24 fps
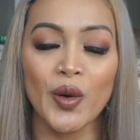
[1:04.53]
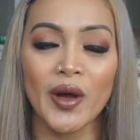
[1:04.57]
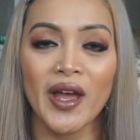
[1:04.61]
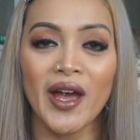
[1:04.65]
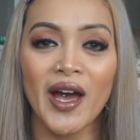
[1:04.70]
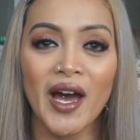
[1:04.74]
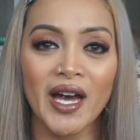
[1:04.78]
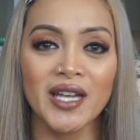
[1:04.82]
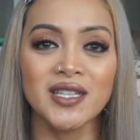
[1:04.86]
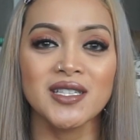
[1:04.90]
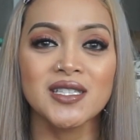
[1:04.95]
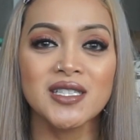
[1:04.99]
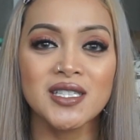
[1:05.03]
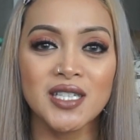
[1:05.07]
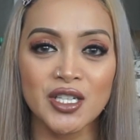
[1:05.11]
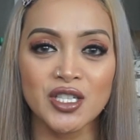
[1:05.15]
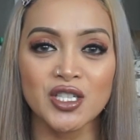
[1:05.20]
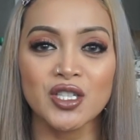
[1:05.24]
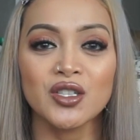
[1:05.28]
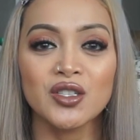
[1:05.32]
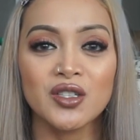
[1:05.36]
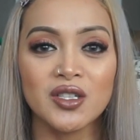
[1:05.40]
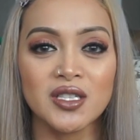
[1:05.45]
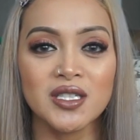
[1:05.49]
I had
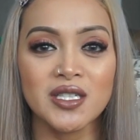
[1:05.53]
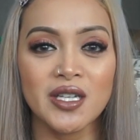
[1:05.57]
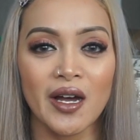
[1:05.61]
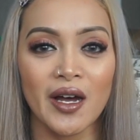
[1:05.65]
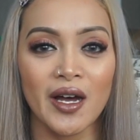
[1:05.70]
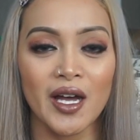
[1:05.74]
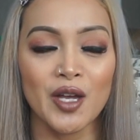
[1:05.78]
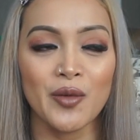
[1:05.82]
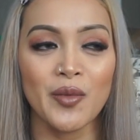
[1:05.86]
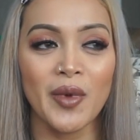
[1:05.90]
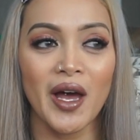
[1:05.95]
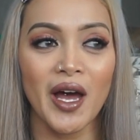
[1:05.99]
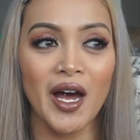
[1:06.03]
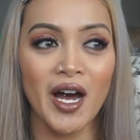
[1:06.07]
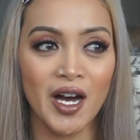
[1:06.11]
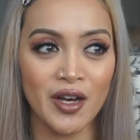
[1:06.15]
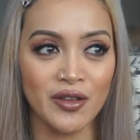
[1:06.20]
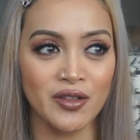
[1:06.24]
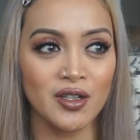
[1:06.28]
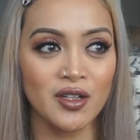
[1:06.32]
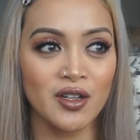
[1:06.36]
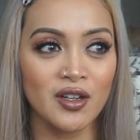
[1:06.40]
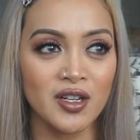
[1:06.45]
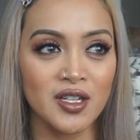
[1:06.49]
such a good time
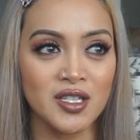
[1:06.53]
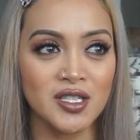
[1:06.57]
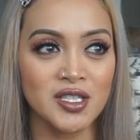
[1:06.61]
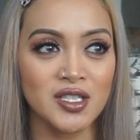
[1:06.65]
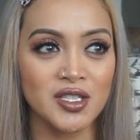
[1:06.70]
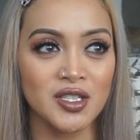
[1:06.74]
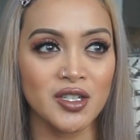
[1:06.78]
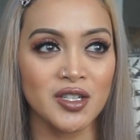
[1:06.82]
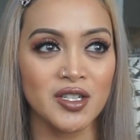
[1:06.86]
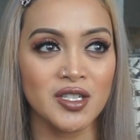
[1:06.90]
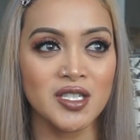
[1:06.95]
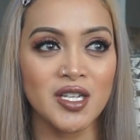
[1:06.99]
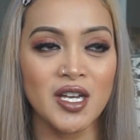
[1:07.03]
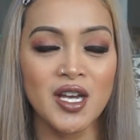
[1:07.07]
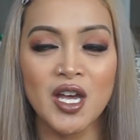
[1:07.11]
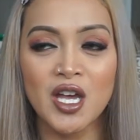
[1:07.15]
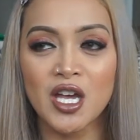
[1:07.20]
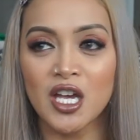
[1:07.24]
at the concert.